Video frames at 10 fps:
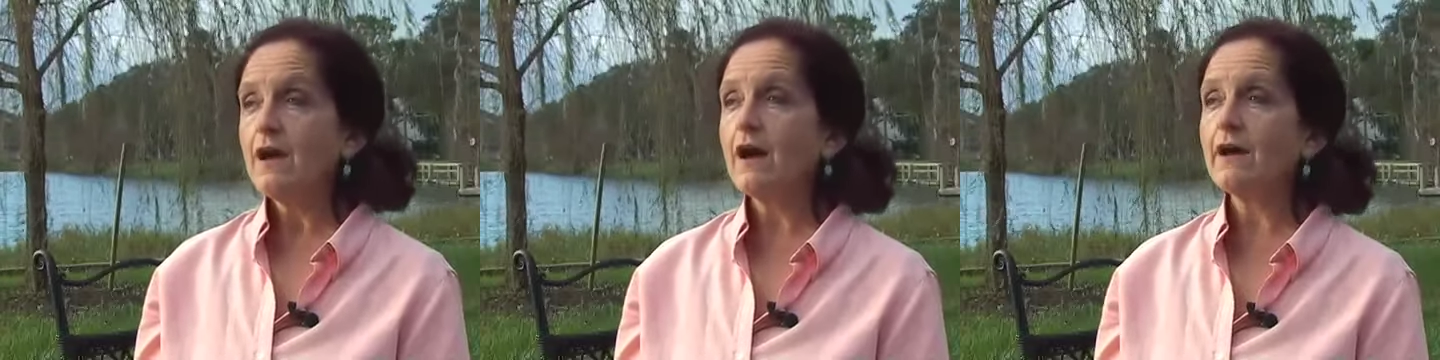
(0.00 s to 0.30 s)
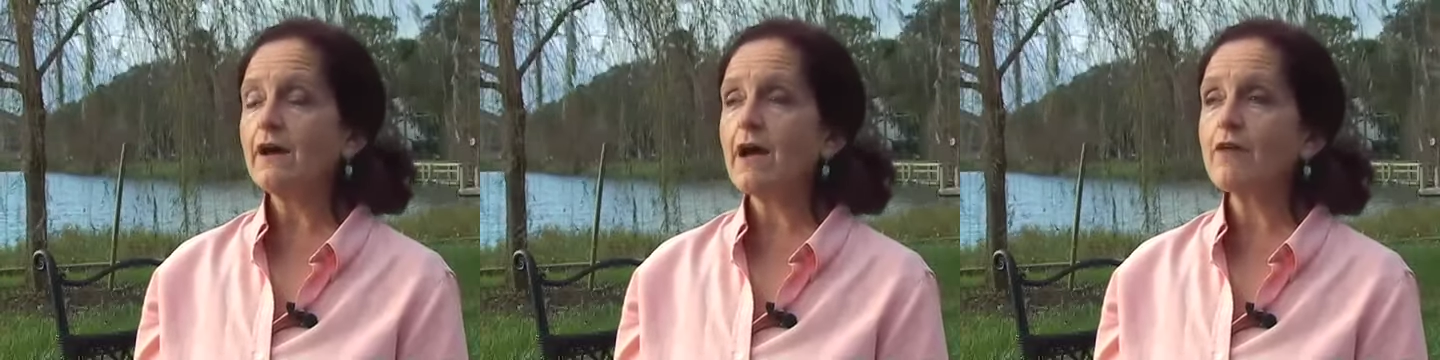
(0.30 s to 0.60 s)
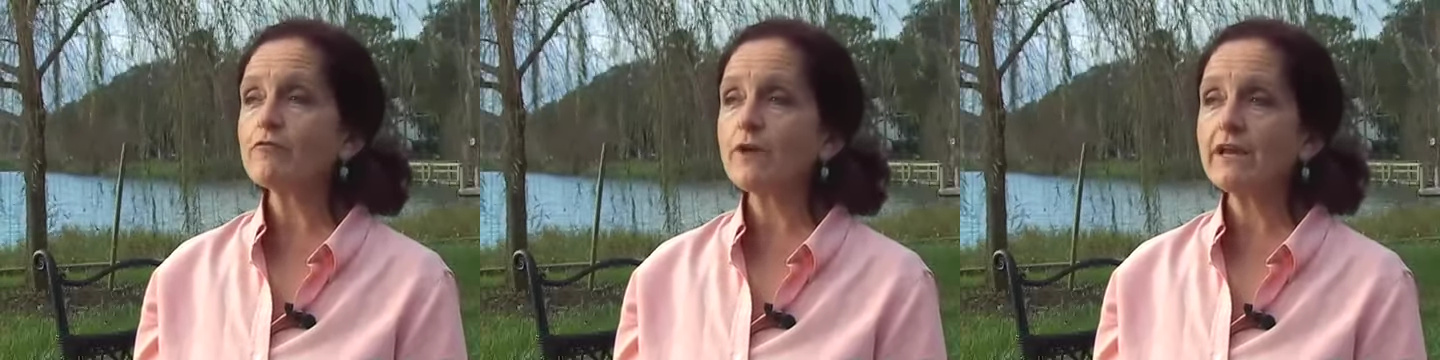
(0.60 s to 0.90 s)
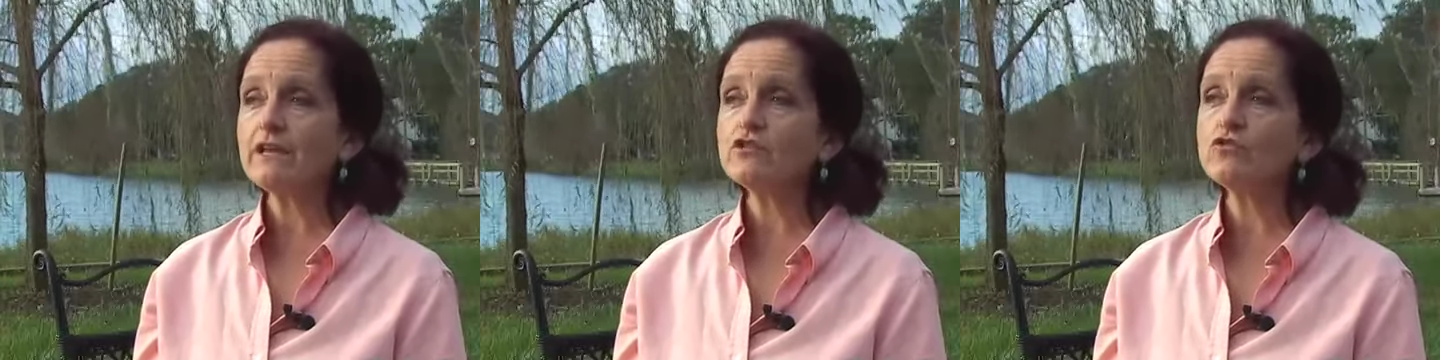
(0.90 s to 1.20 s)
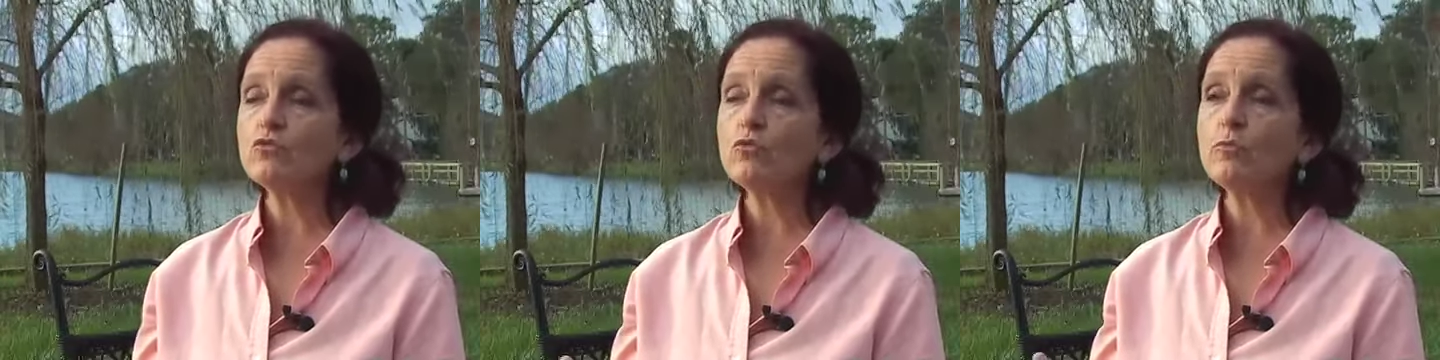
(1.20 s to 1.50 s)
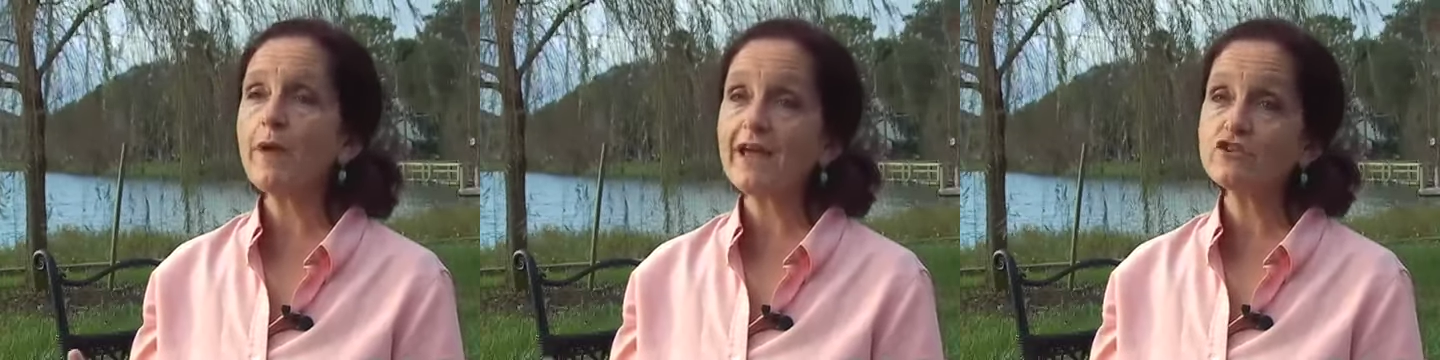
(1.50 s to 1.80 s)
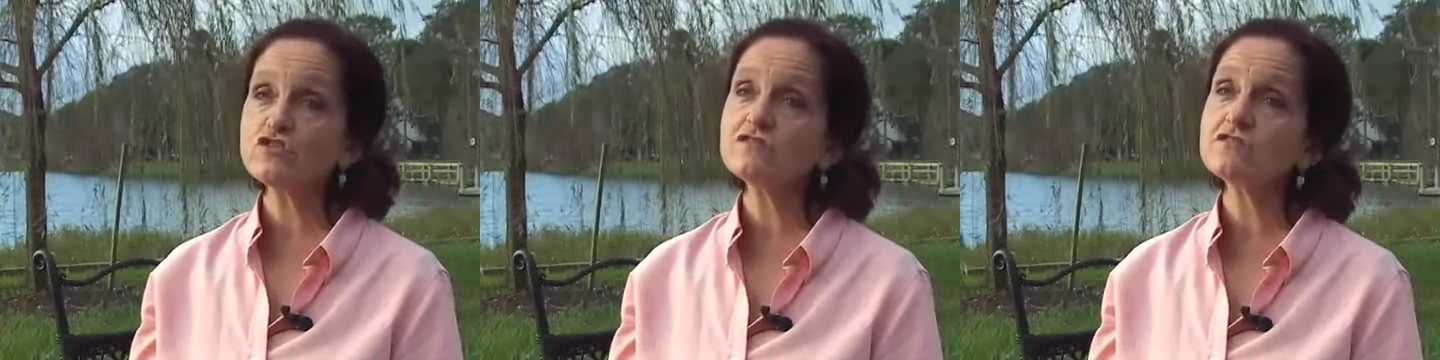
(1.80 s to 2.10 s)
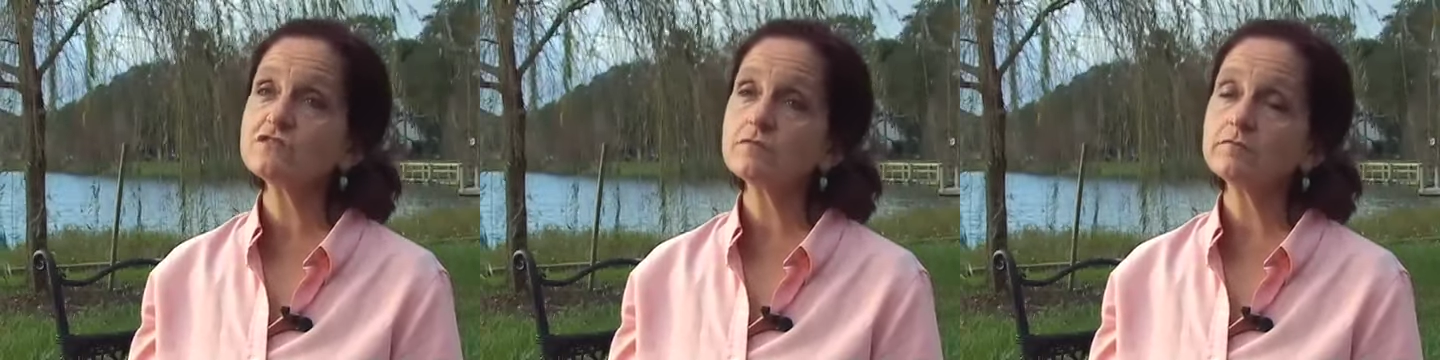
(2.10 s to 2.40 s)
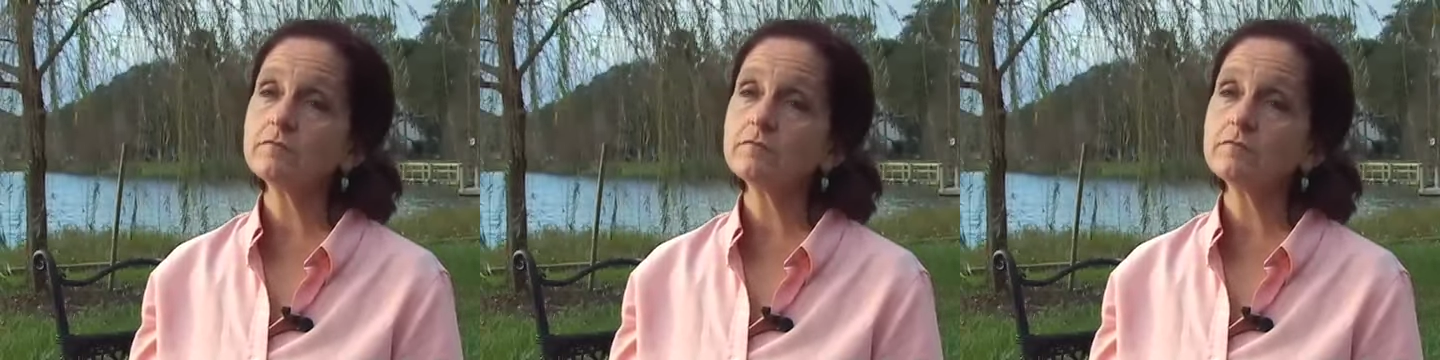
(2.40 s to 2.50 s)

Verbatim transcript: Uh, I've ran into patients